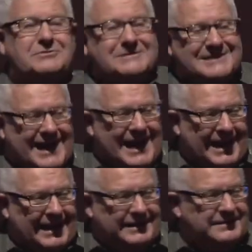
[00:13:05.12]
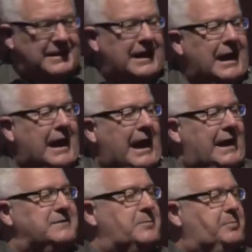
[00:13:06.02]
9,
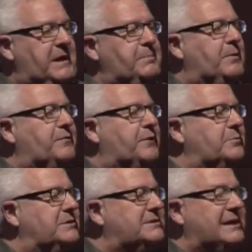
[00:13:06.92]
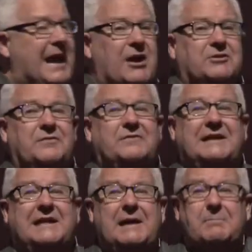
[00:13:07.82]
and the people from the town
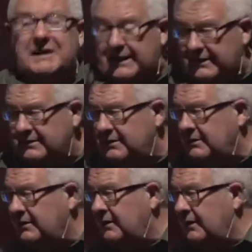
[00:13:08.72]
of Gibeon